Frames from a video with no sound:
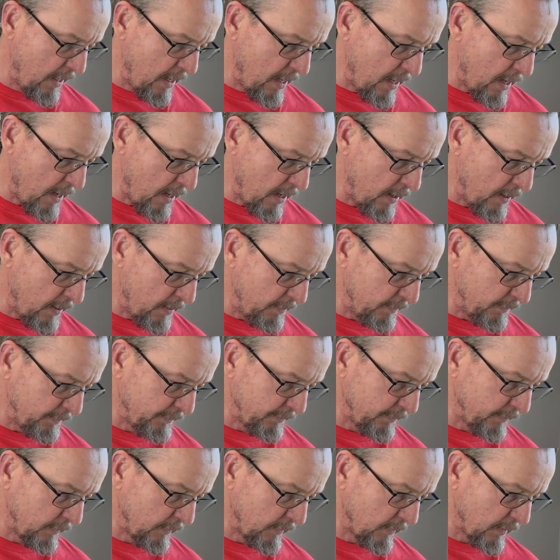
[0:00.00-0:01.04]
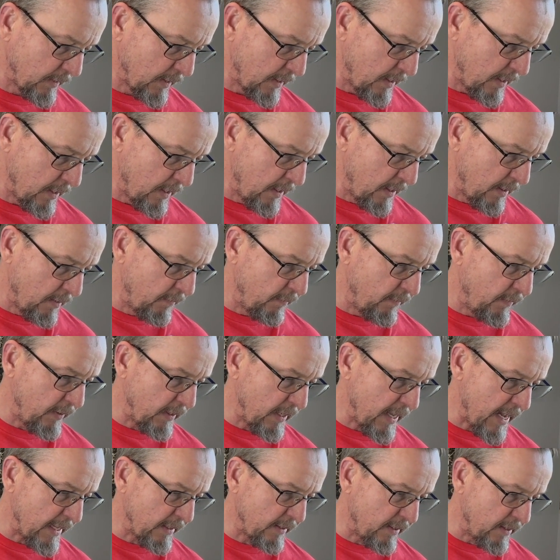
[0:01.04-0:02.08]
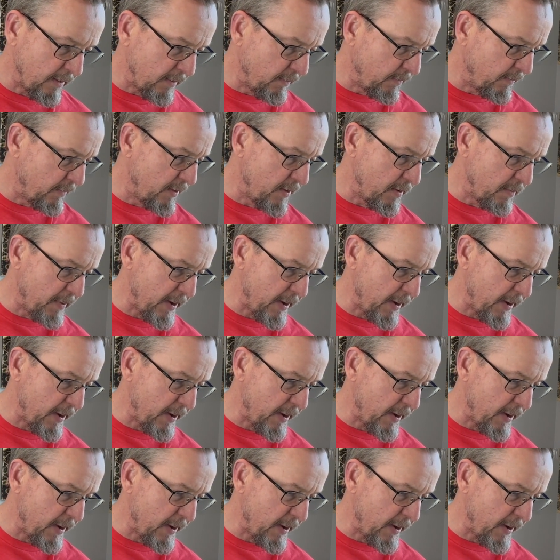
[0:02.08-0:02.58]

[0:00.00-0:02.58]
out the